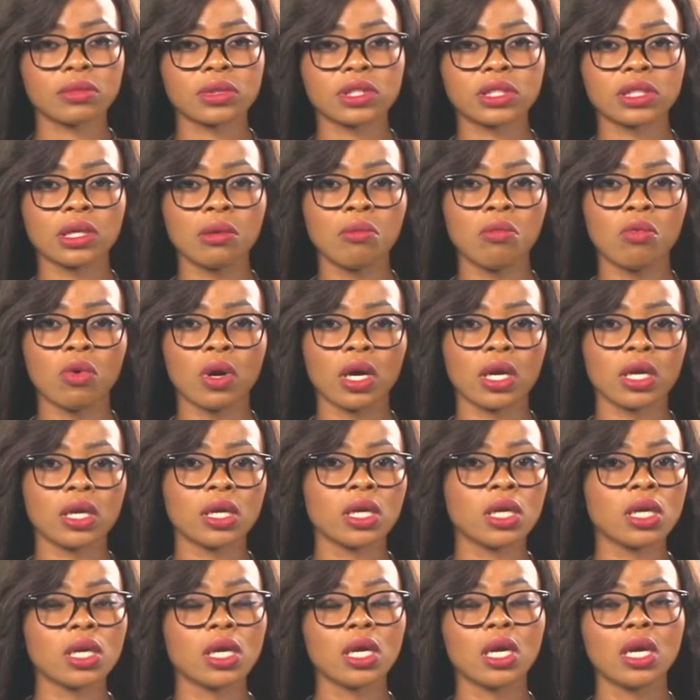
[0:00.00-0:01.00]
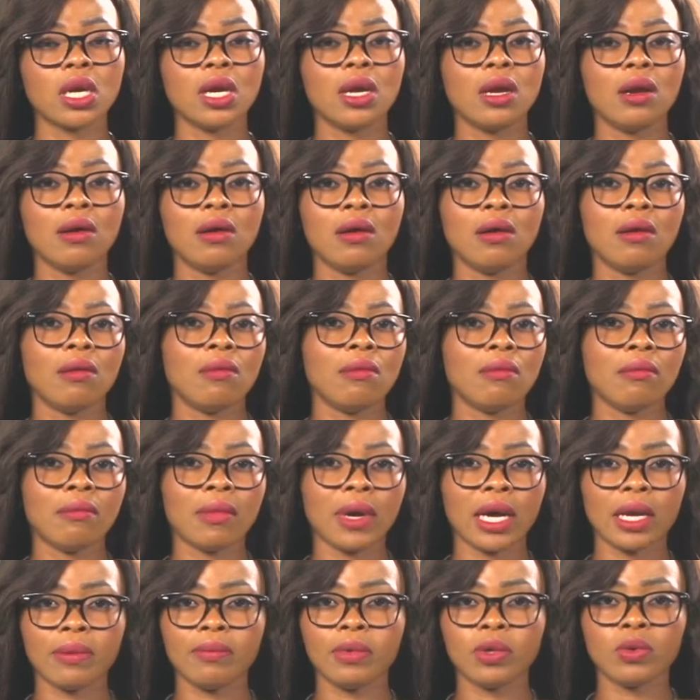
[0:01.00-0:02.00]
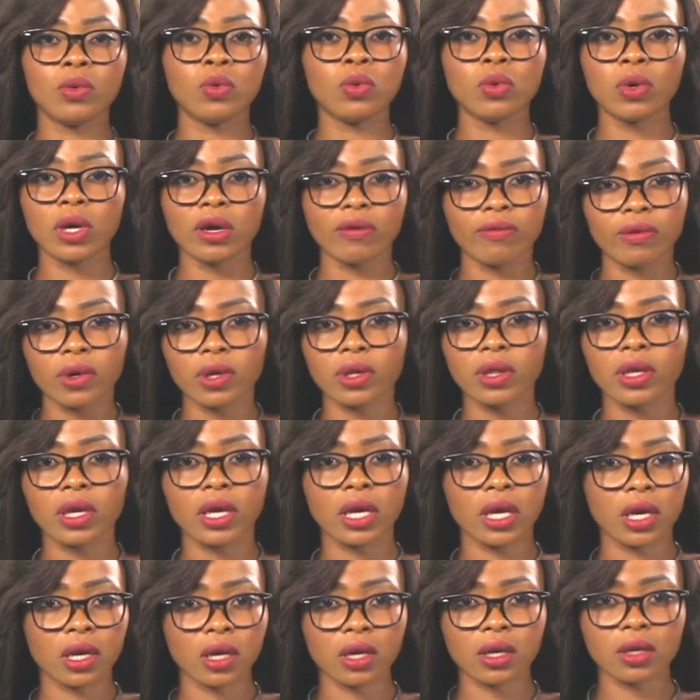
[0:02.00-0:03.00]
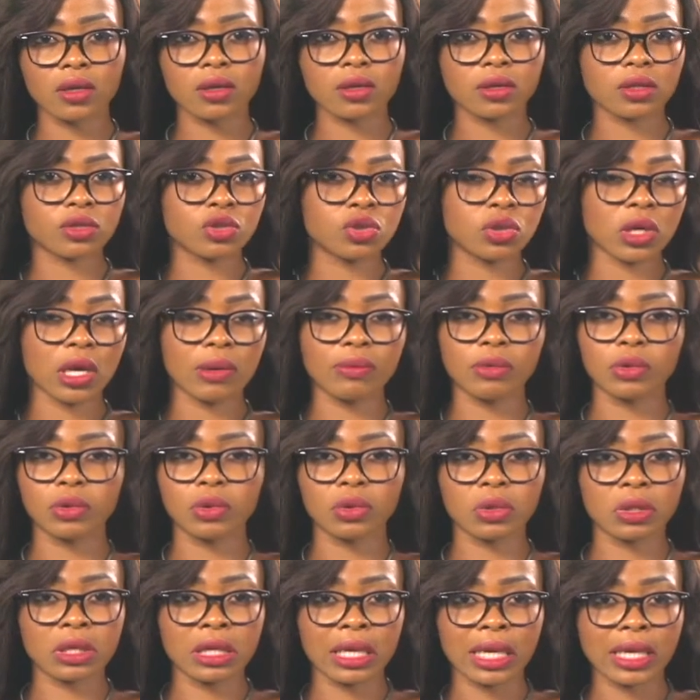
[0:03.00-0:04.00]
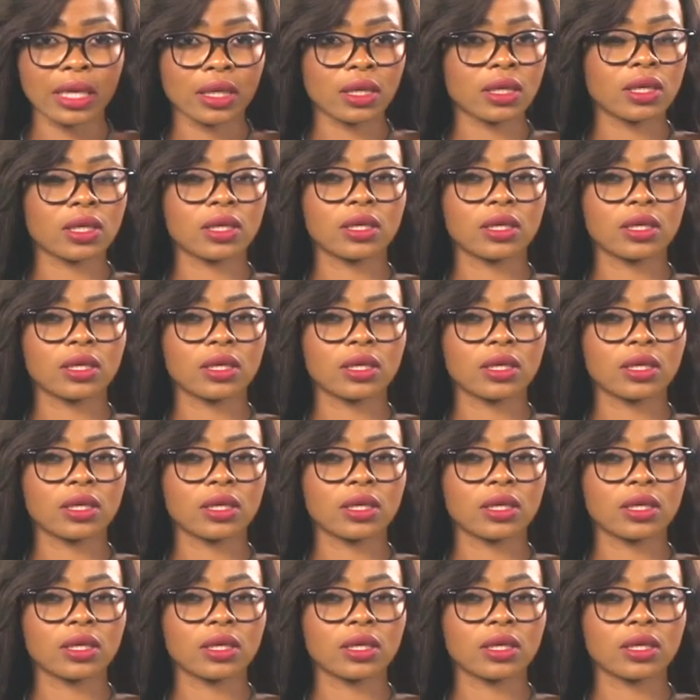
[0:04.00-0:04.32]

someone might be whoever they are, the tribe you don't like.